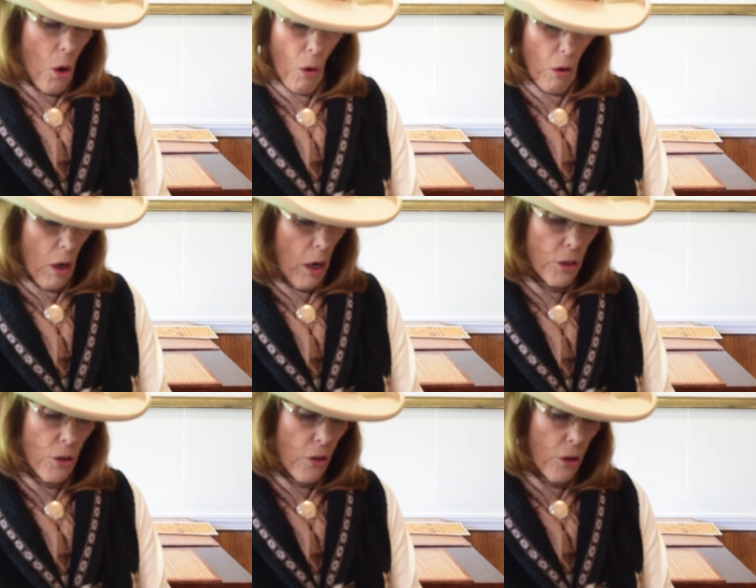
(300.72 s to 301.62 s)
or
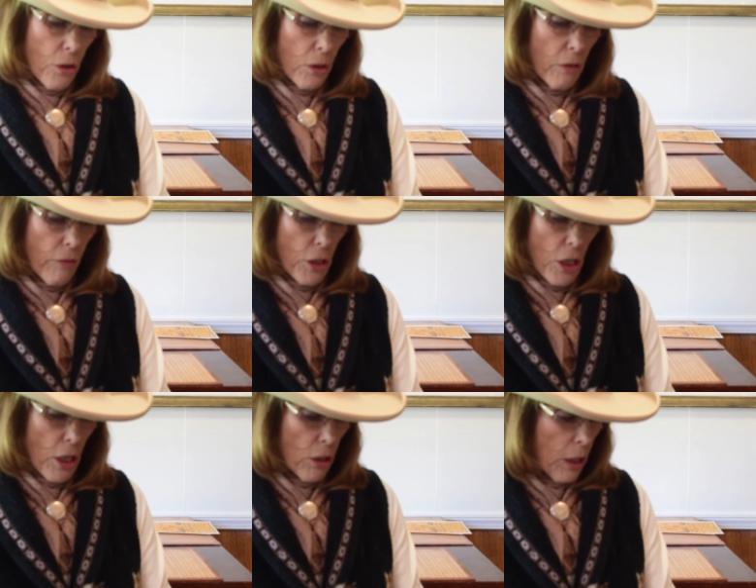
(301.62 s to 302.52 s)
under the hood of a
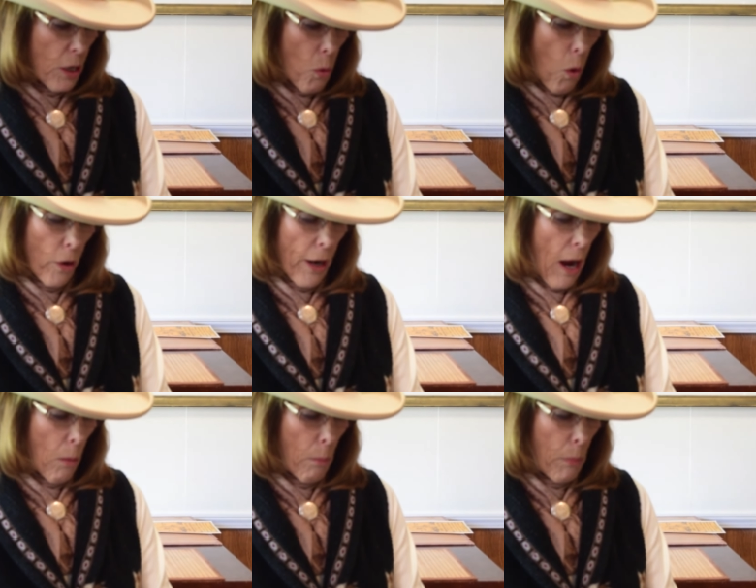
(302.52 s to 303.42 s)
nearly
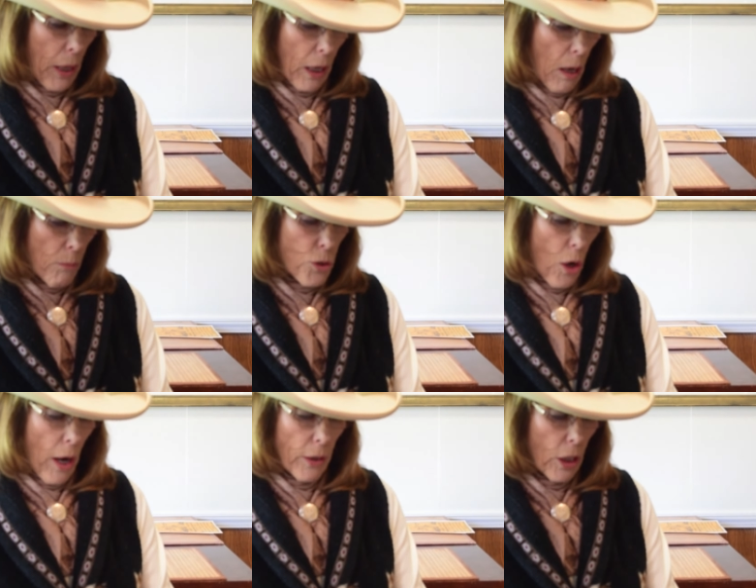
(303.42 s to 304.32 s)
worn-out pickup
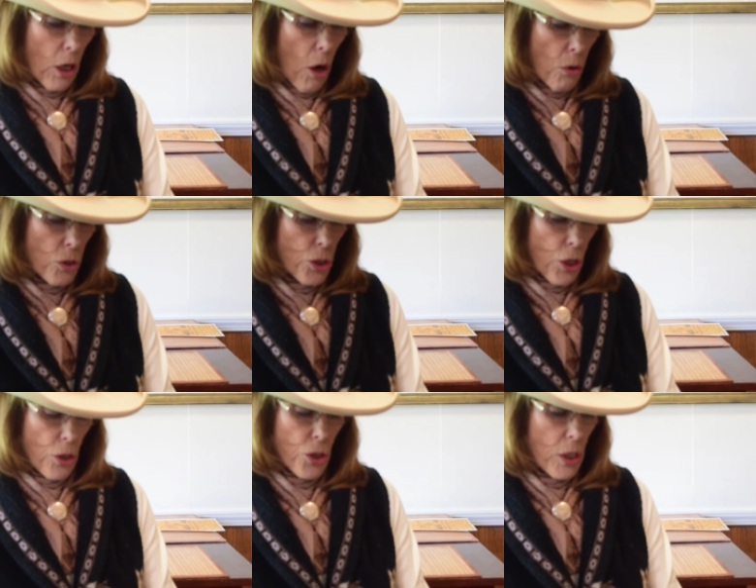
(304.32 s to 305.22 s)
trying to coax
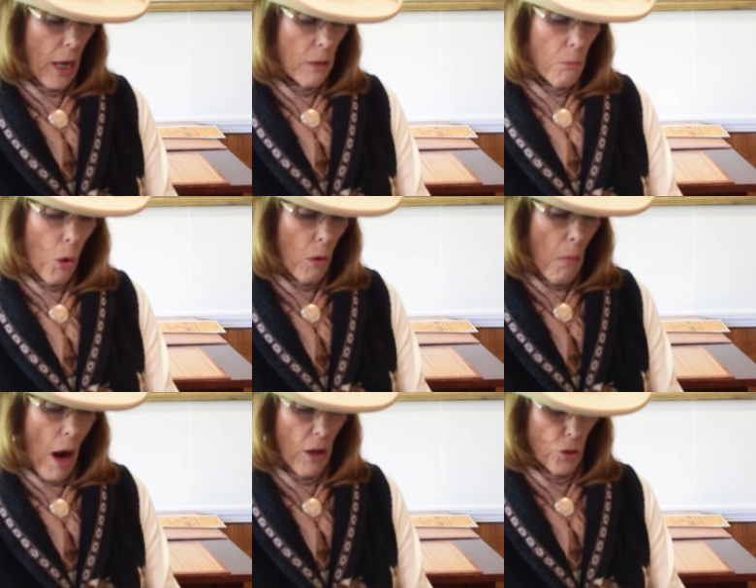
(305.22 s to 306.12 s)
just 10 more
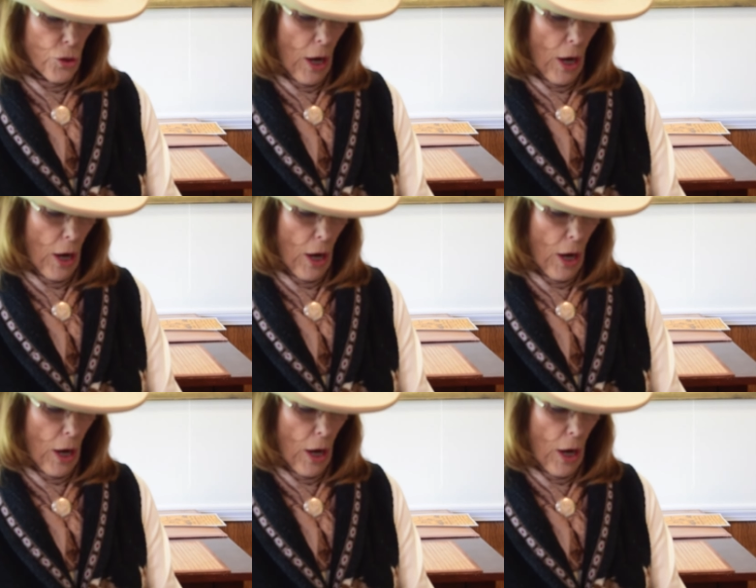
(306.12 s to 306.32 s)
miles